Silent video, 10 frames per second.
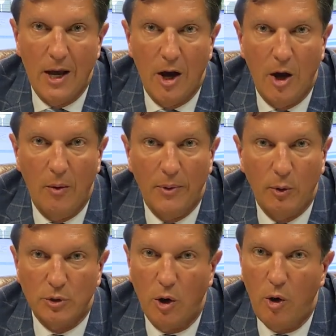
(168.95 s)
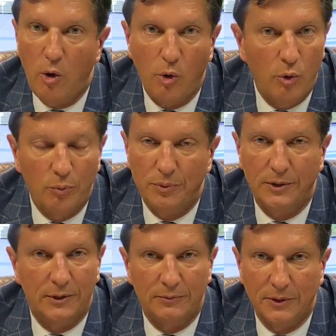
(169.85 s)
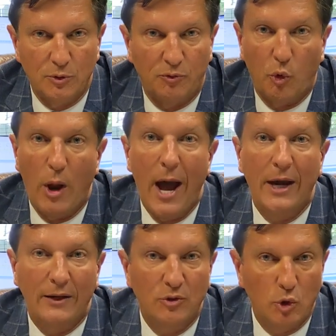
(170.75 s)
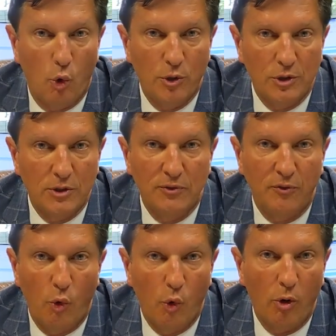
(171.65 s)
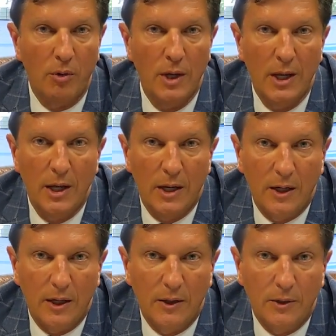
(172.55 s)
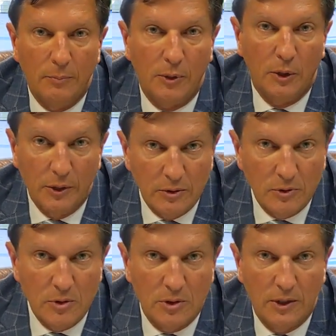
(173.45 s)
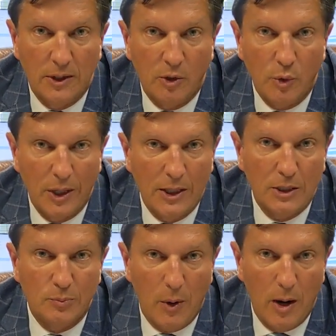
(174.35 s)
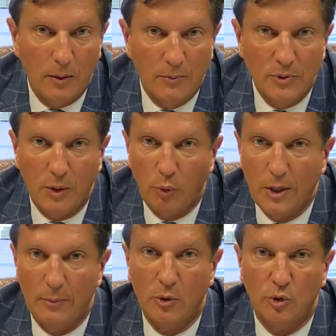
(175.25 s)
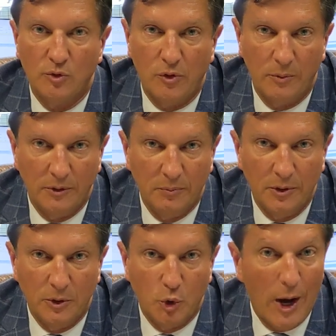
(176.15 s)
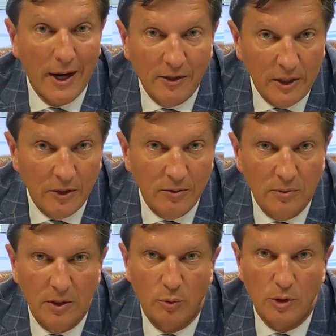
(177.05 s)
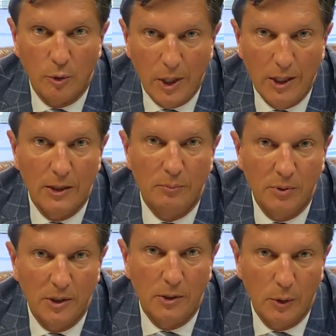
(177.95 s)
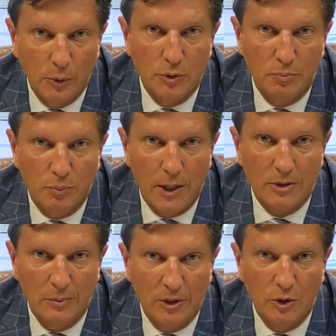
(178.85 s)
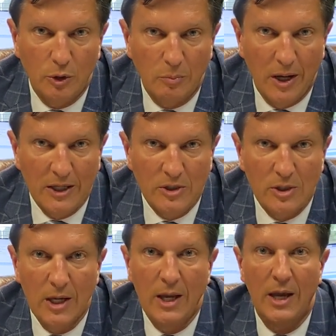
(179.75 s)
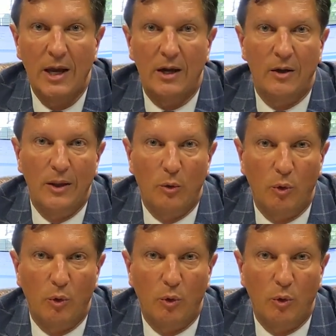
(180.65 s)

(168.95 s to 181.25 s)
There was a variety of sources for the pollutants that created these problems. There were chemicals from a dry cleaner that was located in close proximity to the base. There